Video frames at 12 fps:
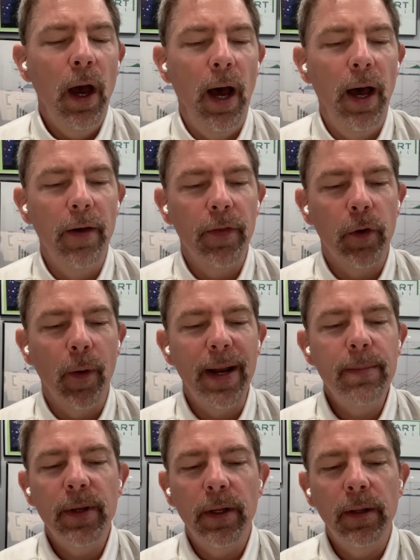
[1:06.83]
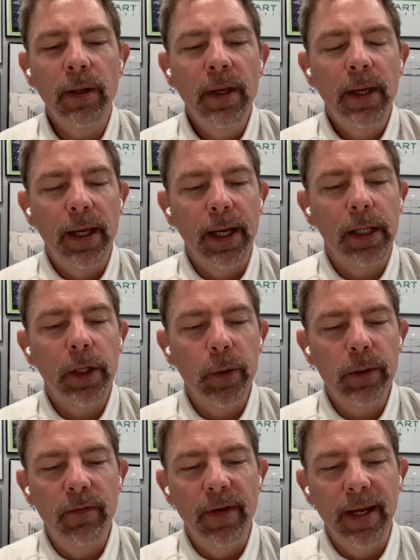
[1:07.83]
The grain bill
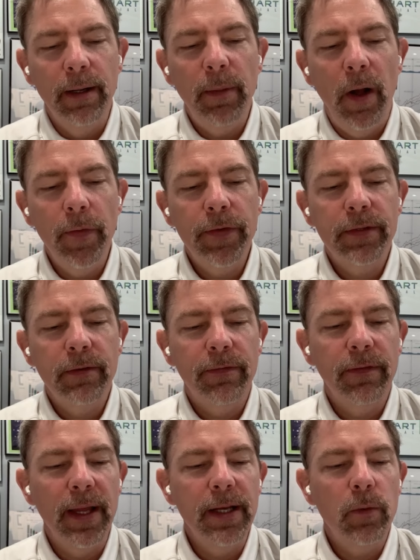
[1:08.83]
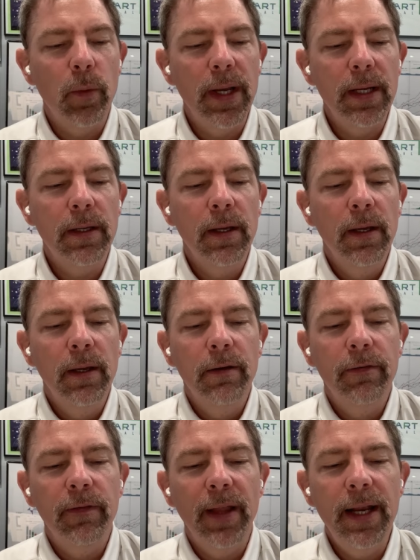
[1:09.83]
includes Vienna malts, flaked wheat,
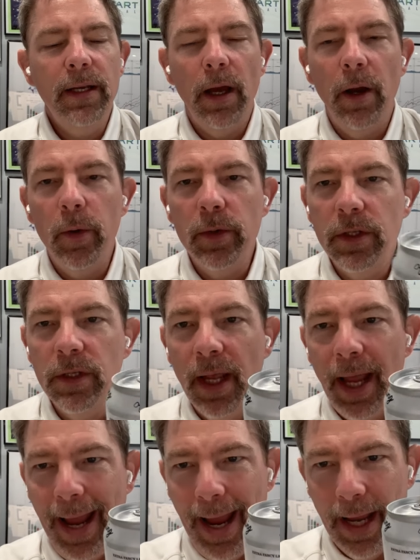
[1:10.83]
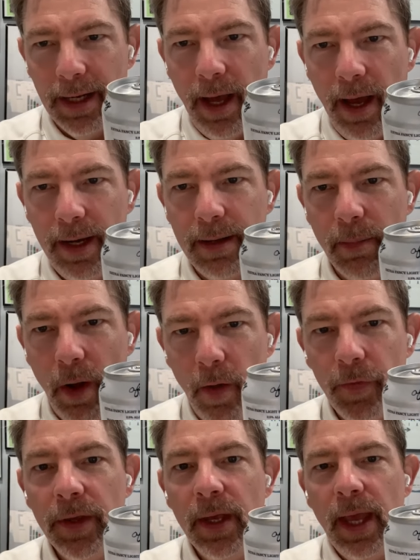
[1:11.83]
flaked oats, and honey
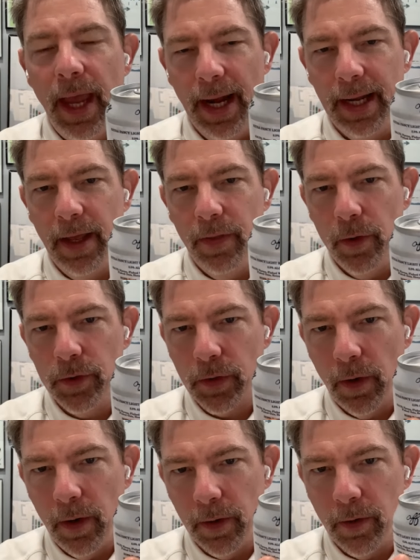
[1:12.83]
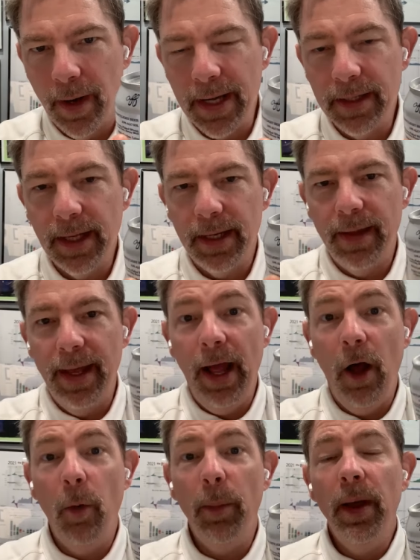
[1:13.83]
malt. And again, those are all grains that
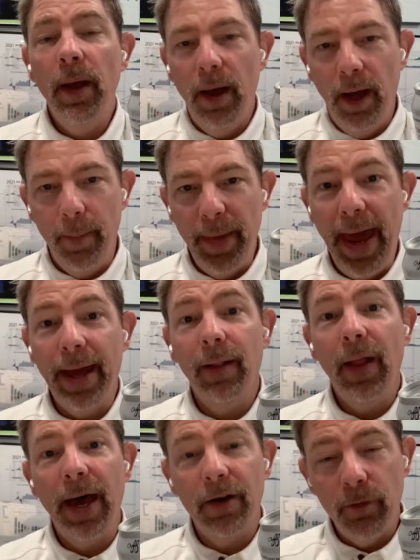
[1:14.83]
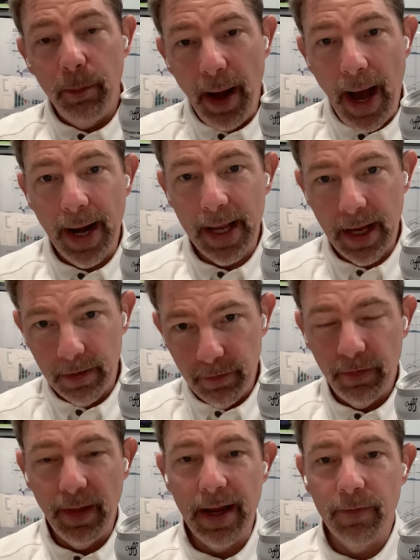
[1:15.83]
help add a lot of body and
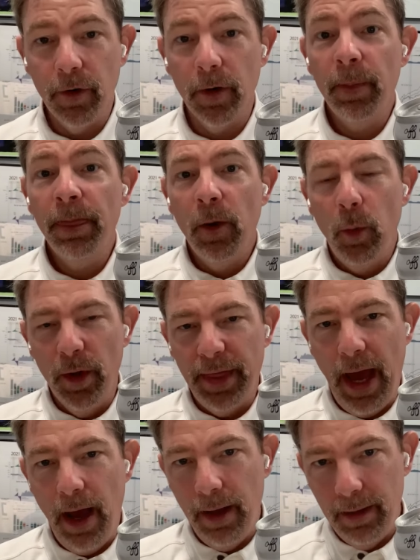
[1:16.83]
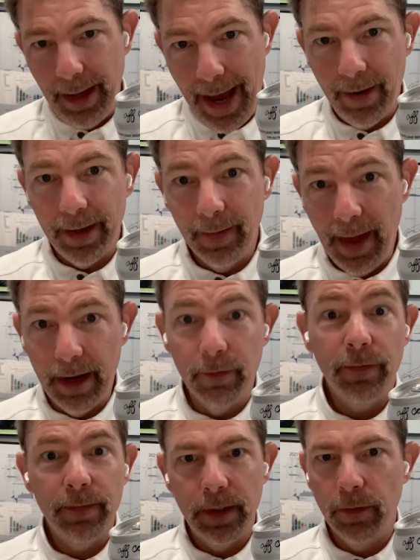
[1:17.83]
flavor without adding a lot
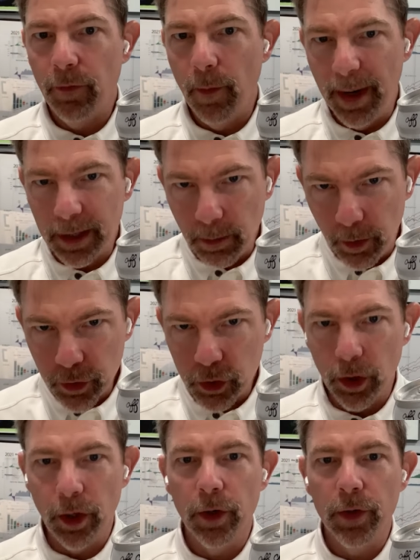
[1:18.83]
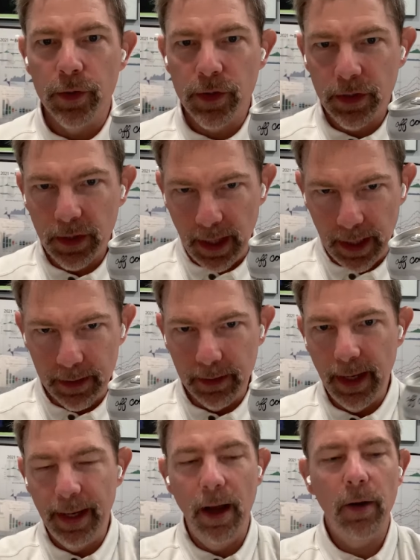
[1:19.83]
of fermentable sugars and
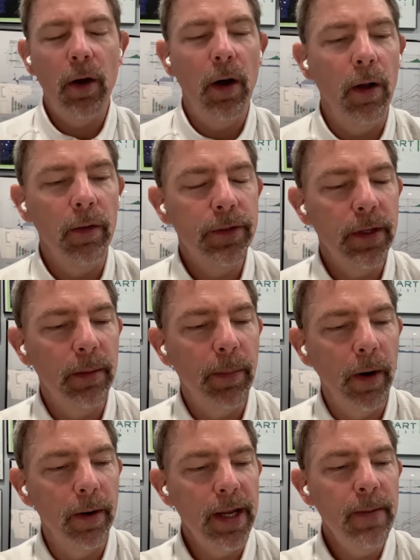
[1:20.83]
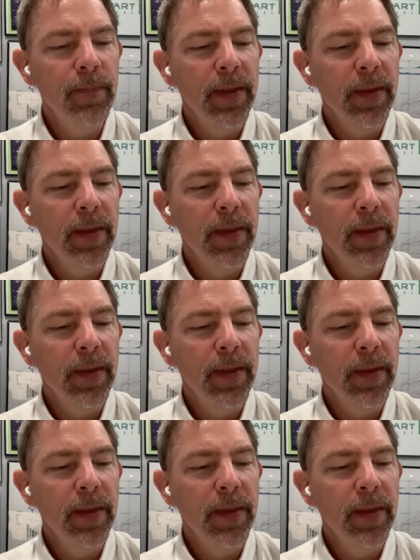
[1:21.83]
alcohol to the party.